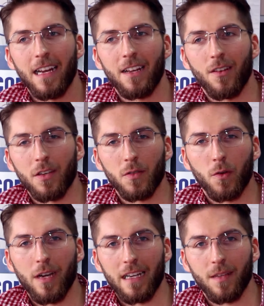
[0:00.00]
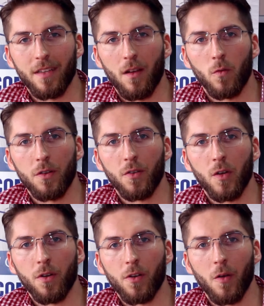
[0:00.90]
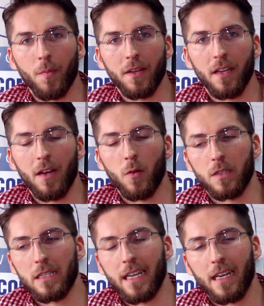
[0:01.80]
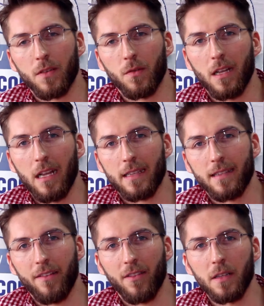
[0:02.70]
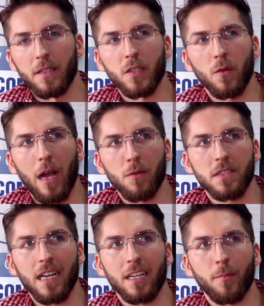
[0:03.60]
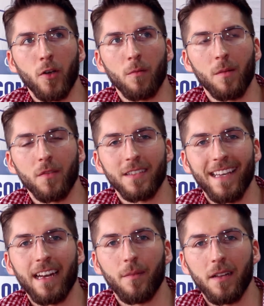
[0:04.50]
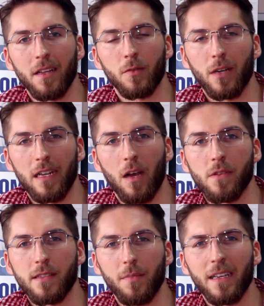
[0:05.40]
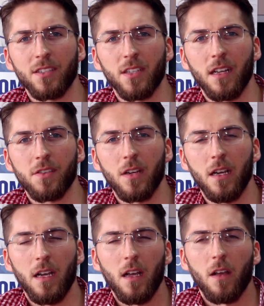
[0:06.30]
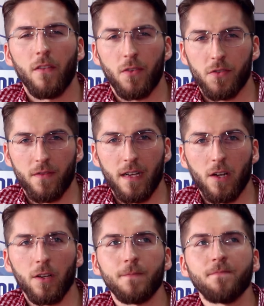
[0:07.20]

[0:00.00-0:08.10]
in order to crack them down when you grow your company and you want to take it to the next level. So I would say the problem of scalability right now is the biggest challenge for Jovago.